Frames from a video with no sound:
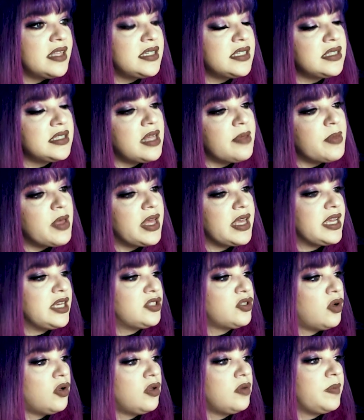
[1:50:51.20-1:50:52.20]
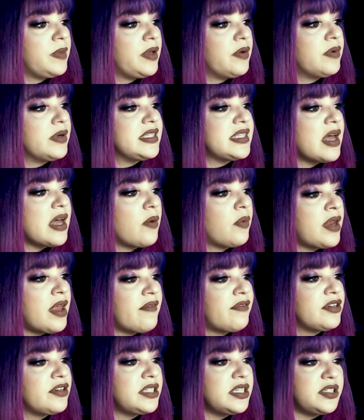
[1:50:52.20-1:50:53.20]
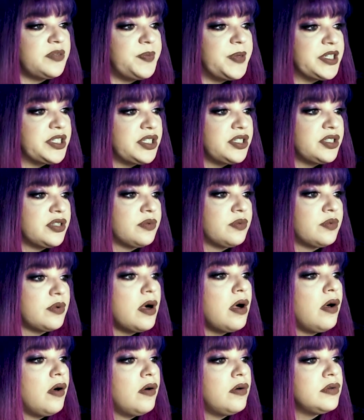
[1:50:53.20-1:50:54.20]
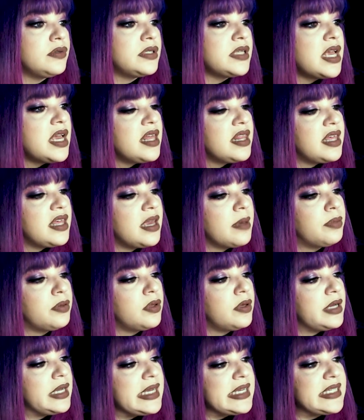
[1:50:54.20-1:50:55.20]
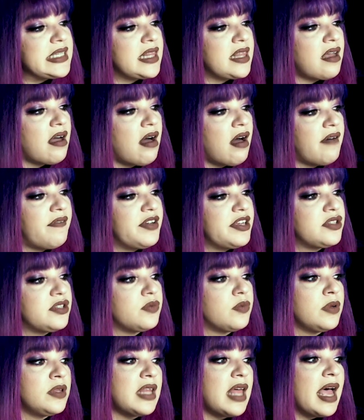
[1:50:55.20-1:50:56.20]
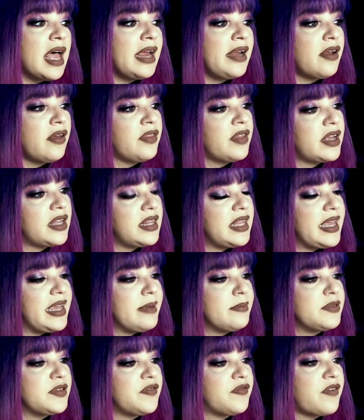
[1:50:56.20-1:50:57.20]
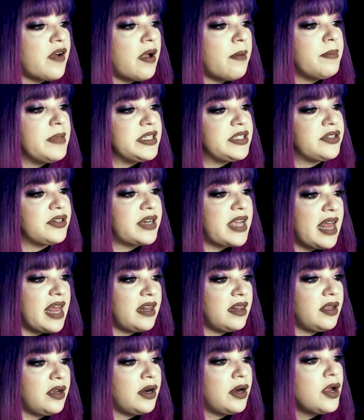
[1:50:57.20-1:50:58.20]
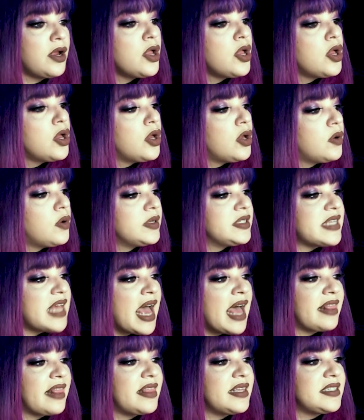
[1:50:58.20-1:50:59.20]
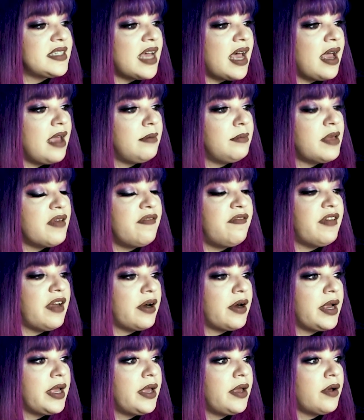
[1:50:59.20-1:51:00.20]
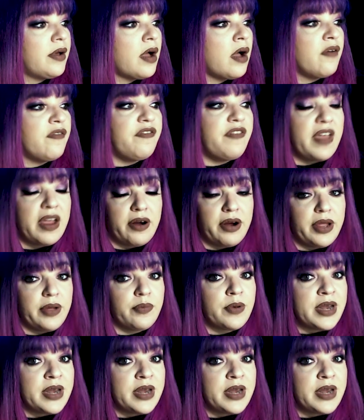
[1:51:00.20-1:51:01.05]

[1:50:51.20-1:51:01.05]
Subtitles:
The dilemma, he told me, was that whenever suspicions arose, the employees at the office relied on the claims from Mr. Kentler, who was at the time a very